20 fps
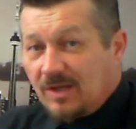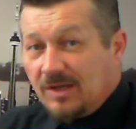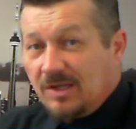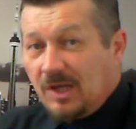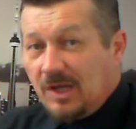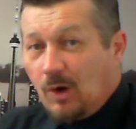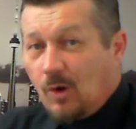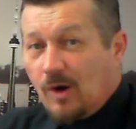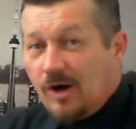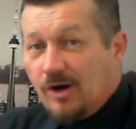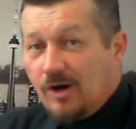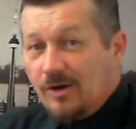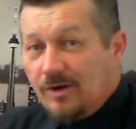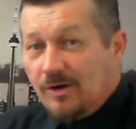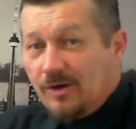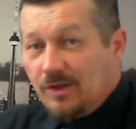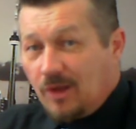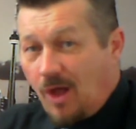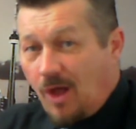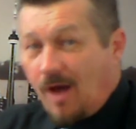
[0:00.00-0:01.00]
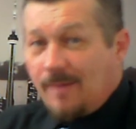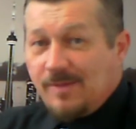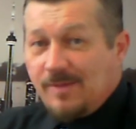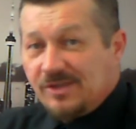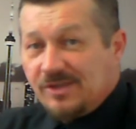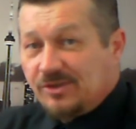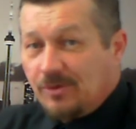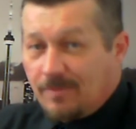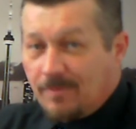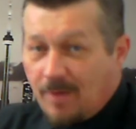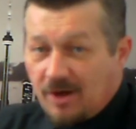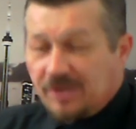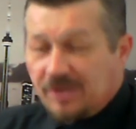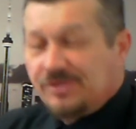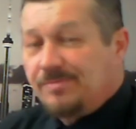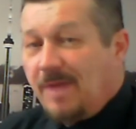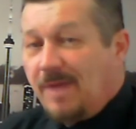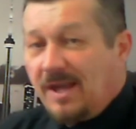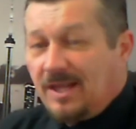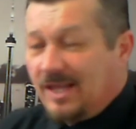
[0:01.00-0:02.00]
or lobbyists or market
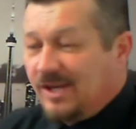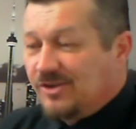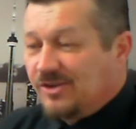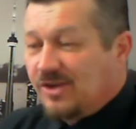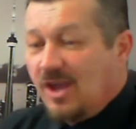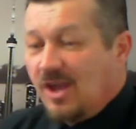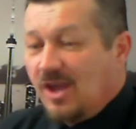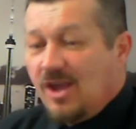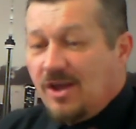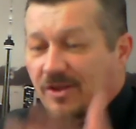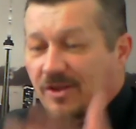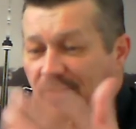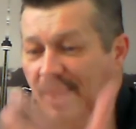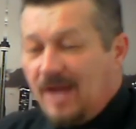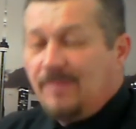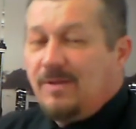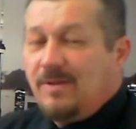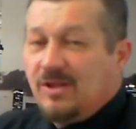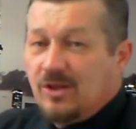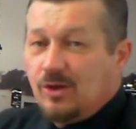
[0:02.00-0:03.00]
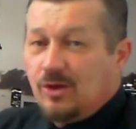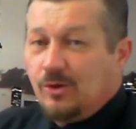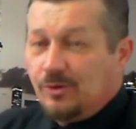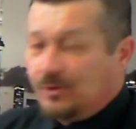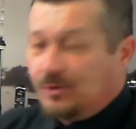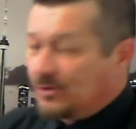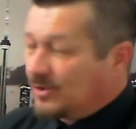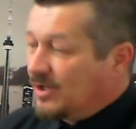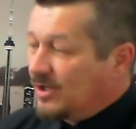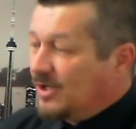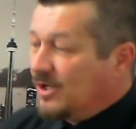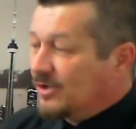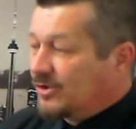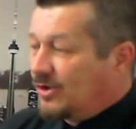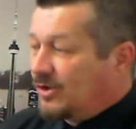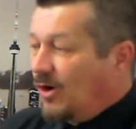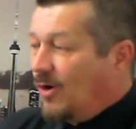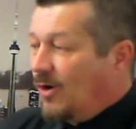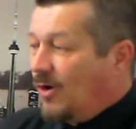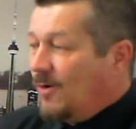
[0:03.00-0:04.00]
speculators, they'd be the losers.
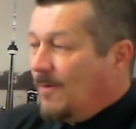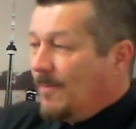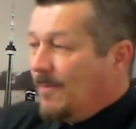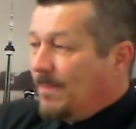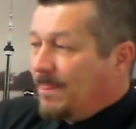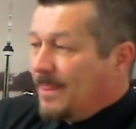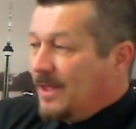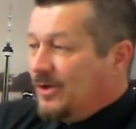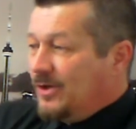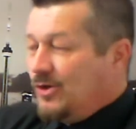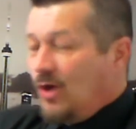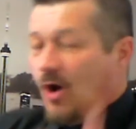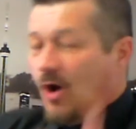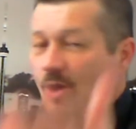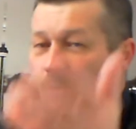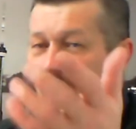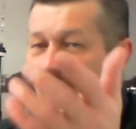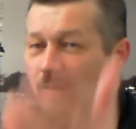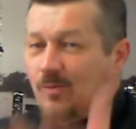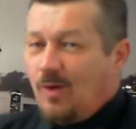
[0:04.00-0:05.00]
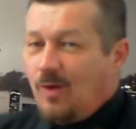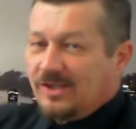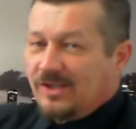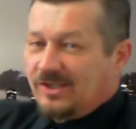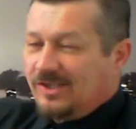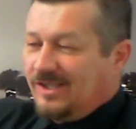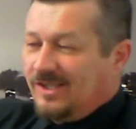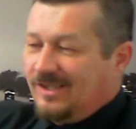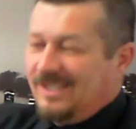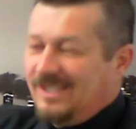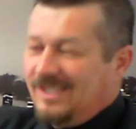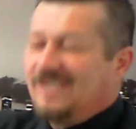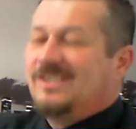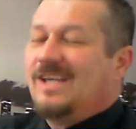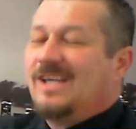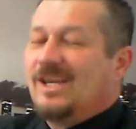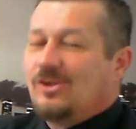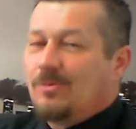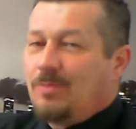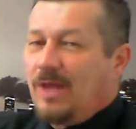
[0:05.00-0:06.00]
So no one wants to, these
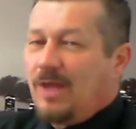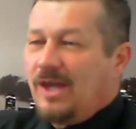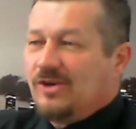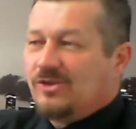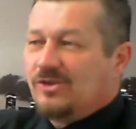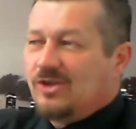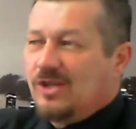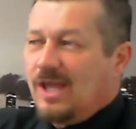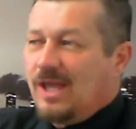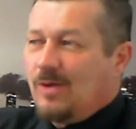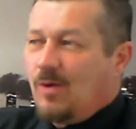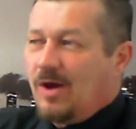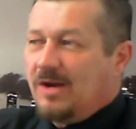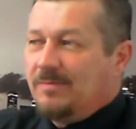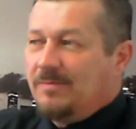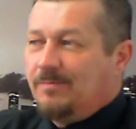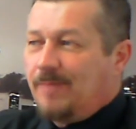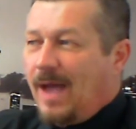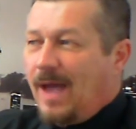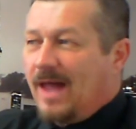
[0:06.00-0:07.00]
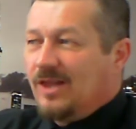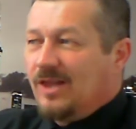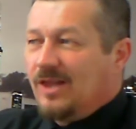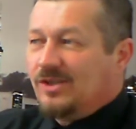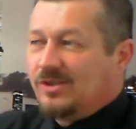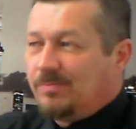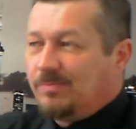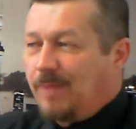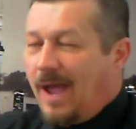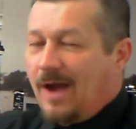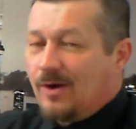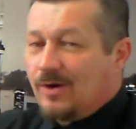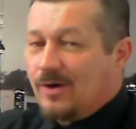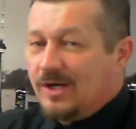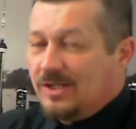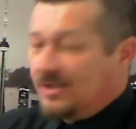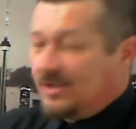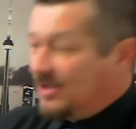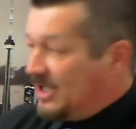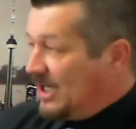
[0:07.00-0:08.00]
central planners, do they want to balance power
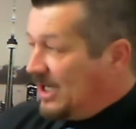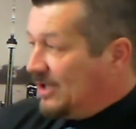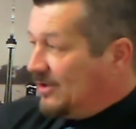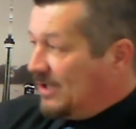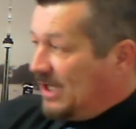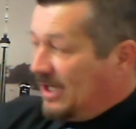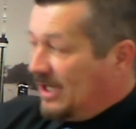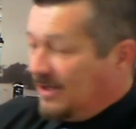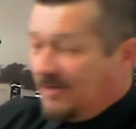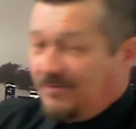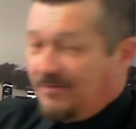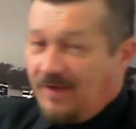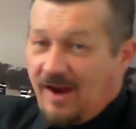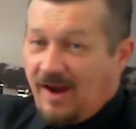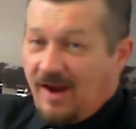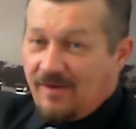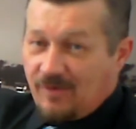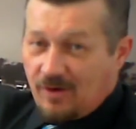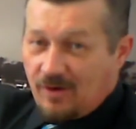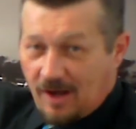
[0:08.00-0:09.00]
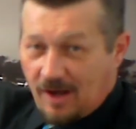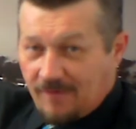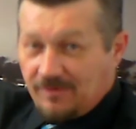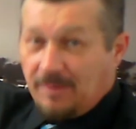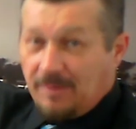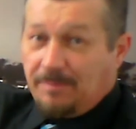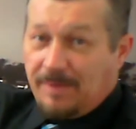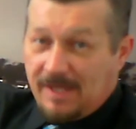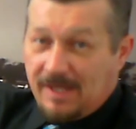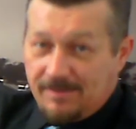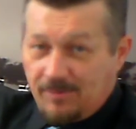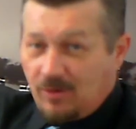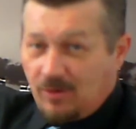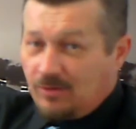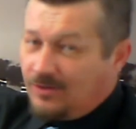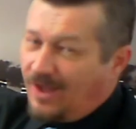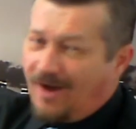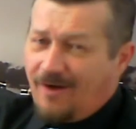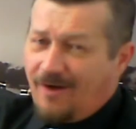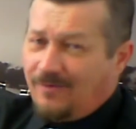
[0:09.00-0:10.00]
in the favor of the people?
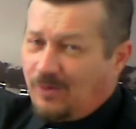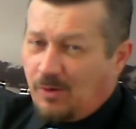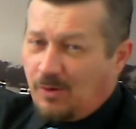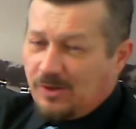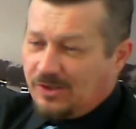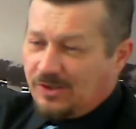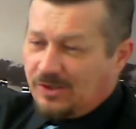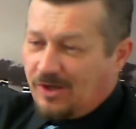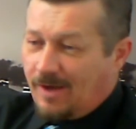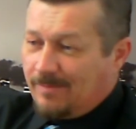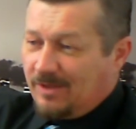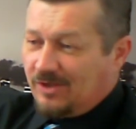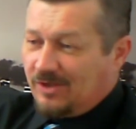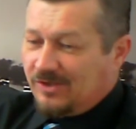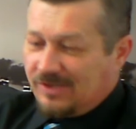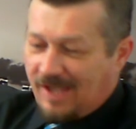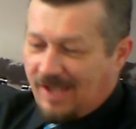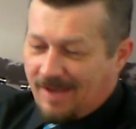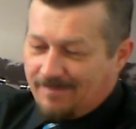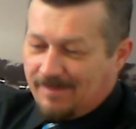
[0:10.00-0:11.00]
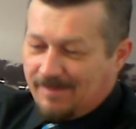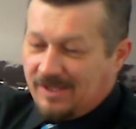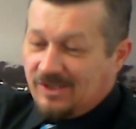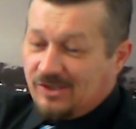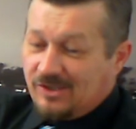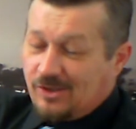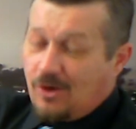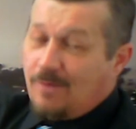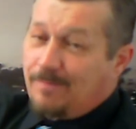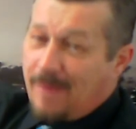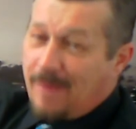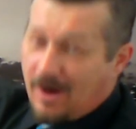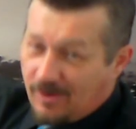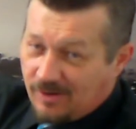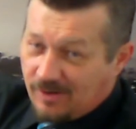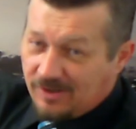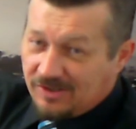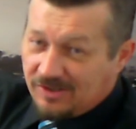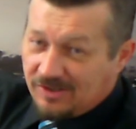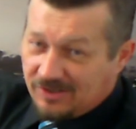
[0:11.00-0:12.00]
No, of course not, because that means their
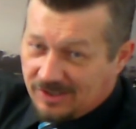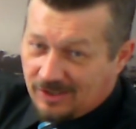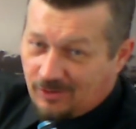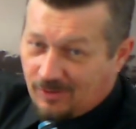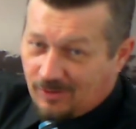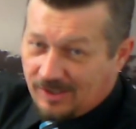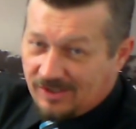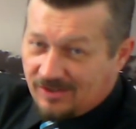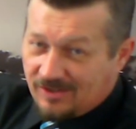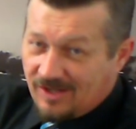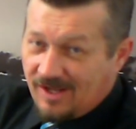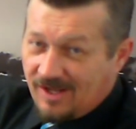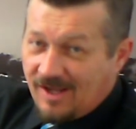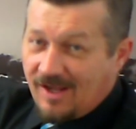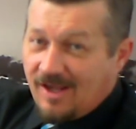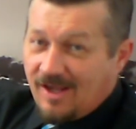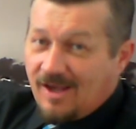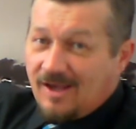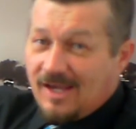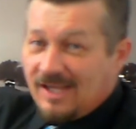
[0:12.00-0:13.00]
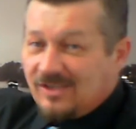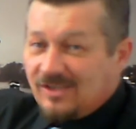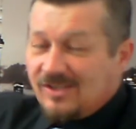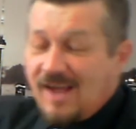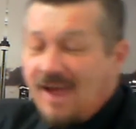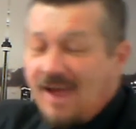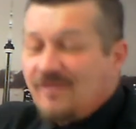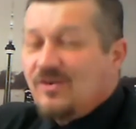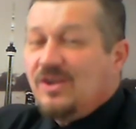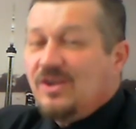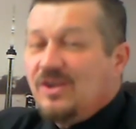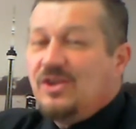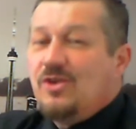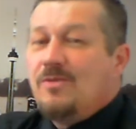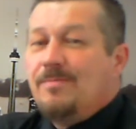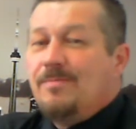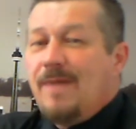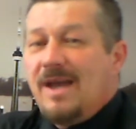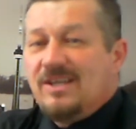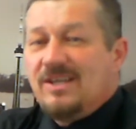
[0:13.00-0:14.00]
power is decreased. It's never in their
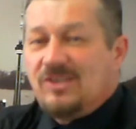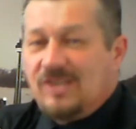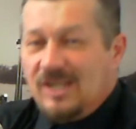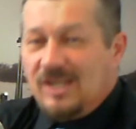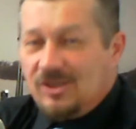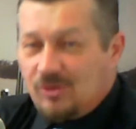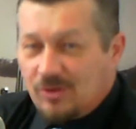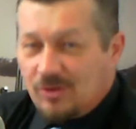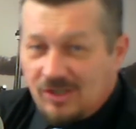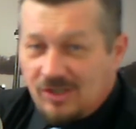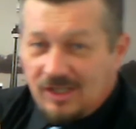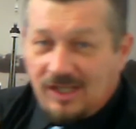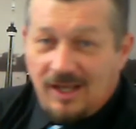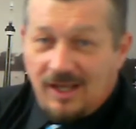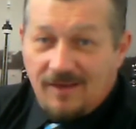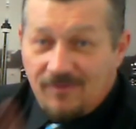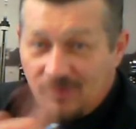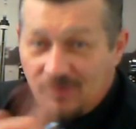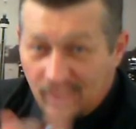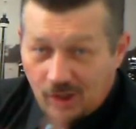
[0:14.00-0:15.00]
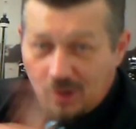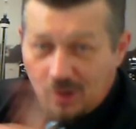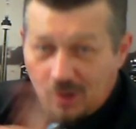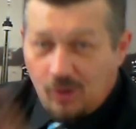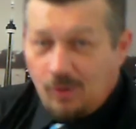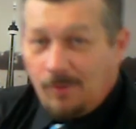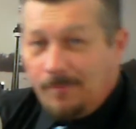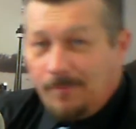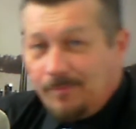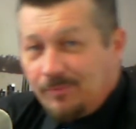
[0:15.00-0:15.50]
best interest to give you